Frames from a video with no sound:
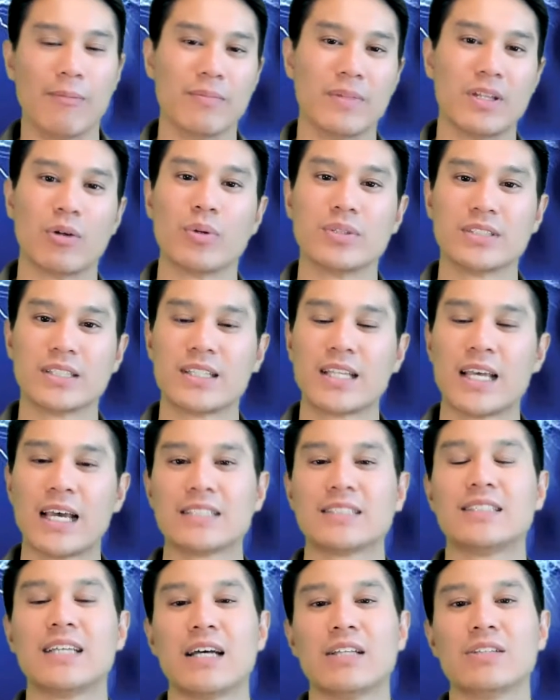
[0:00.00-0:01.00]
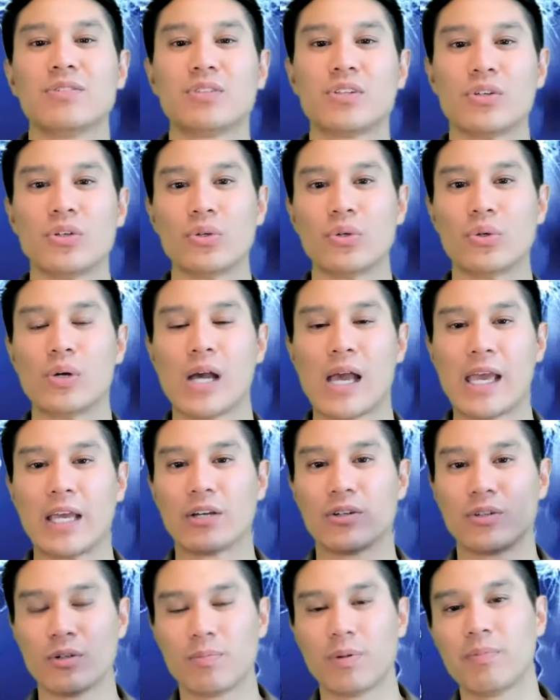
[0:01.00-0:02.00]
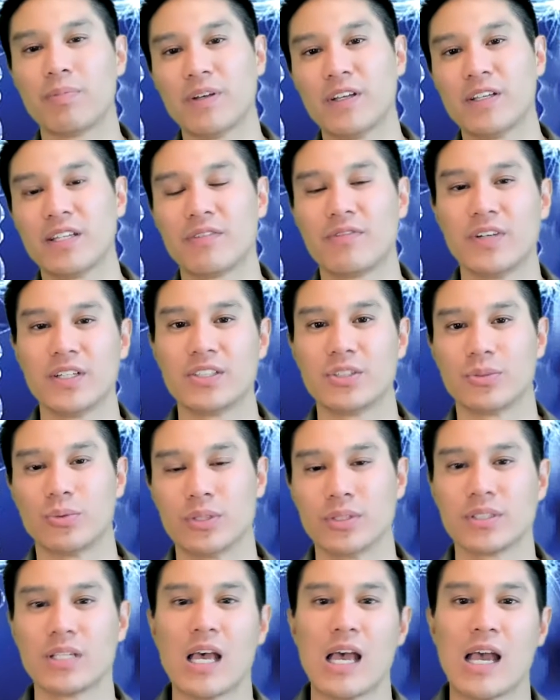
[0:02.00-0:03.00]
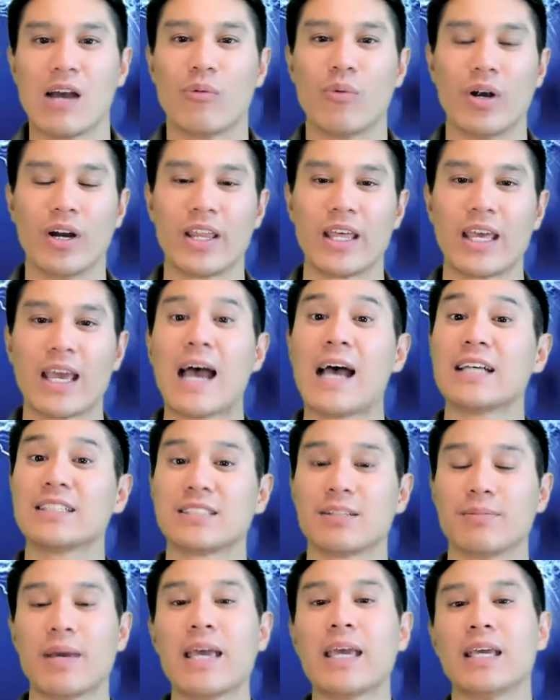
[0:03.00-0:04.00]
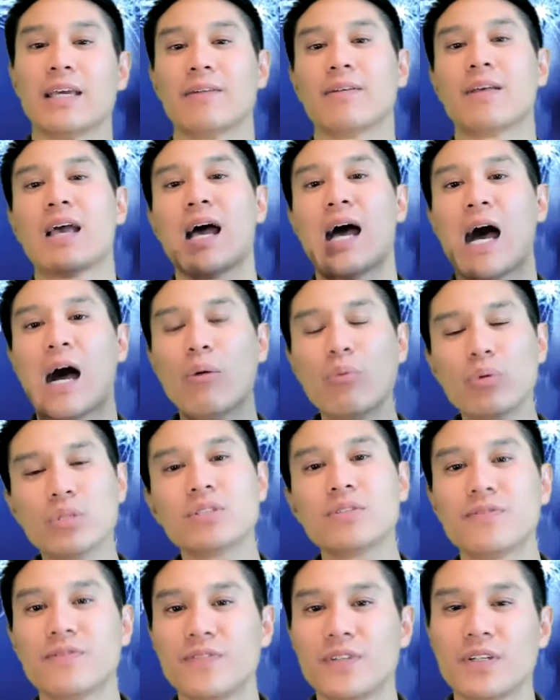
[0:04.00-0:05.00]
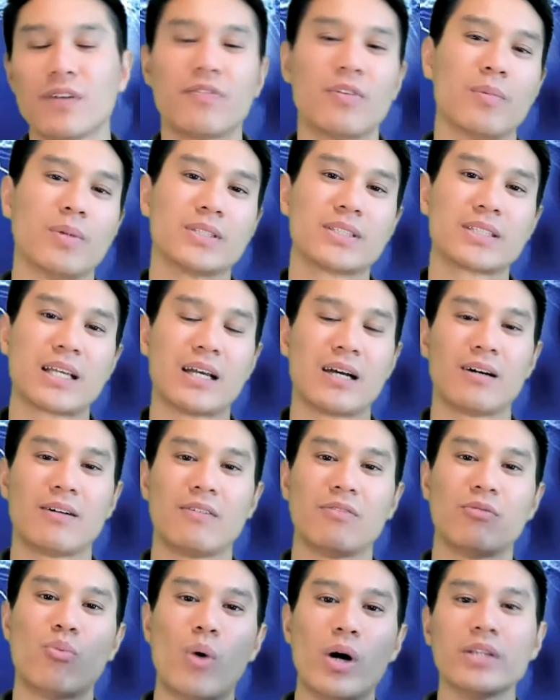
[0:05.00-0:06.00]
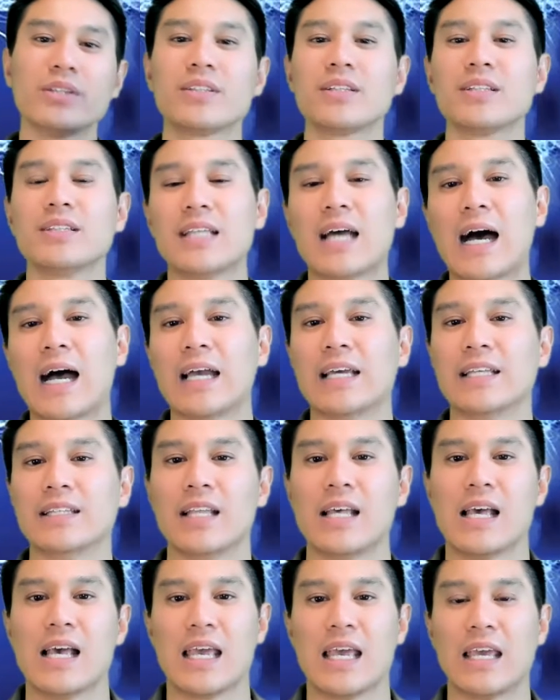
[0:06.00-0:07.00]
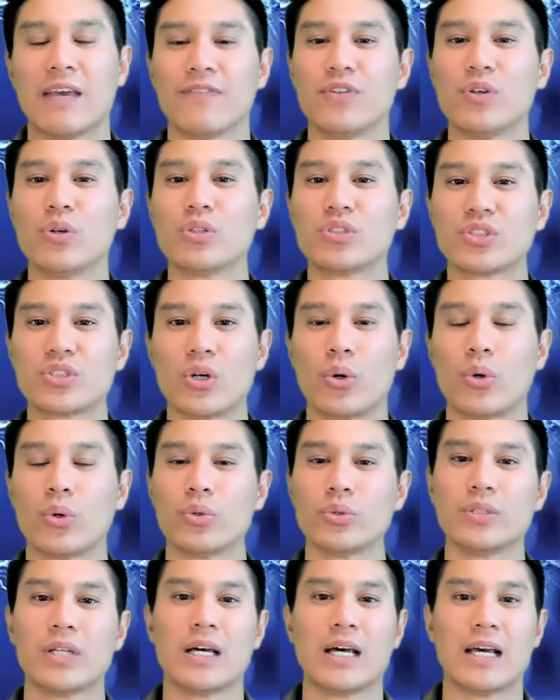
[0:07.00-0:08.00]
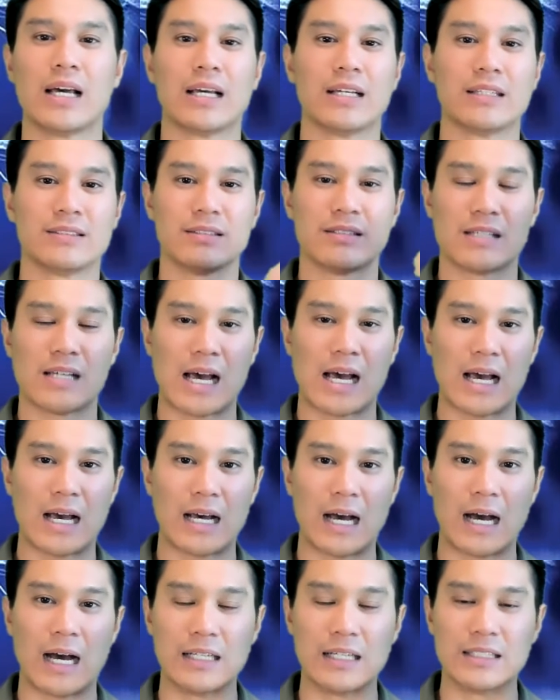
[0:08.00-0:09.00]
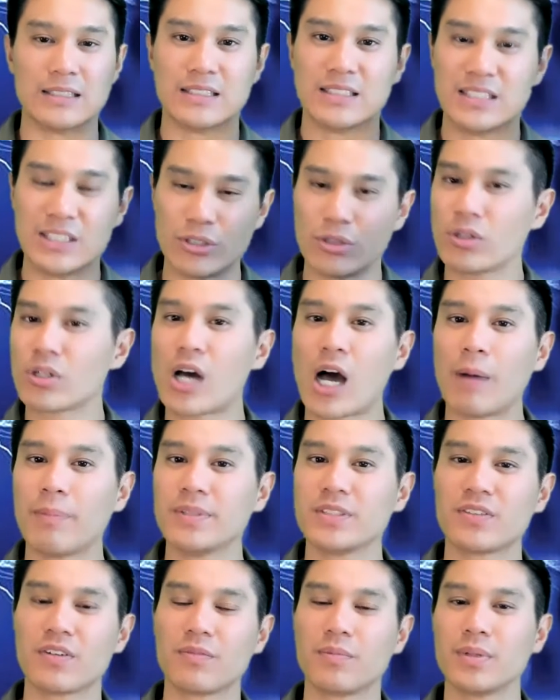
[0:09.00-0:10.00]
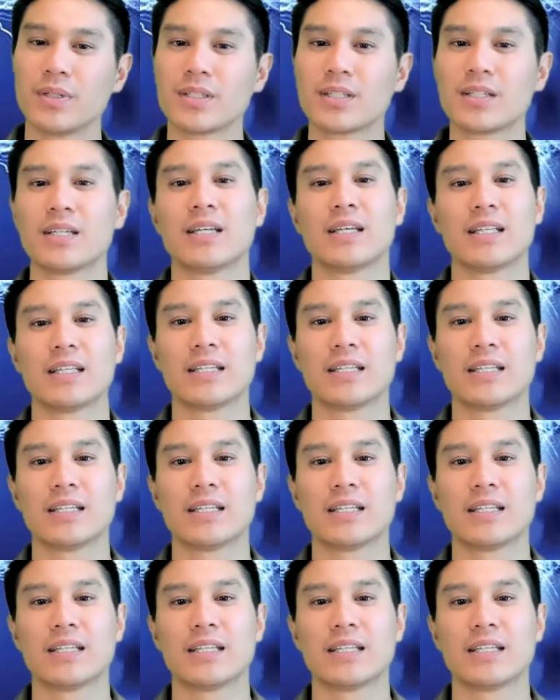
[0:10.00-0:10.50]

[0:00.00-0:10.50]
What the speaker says: There was a test done to a group of individuals where they asked them, hey, how would you feel from a scale of 1 to 9 if you sold 0 copies of your book,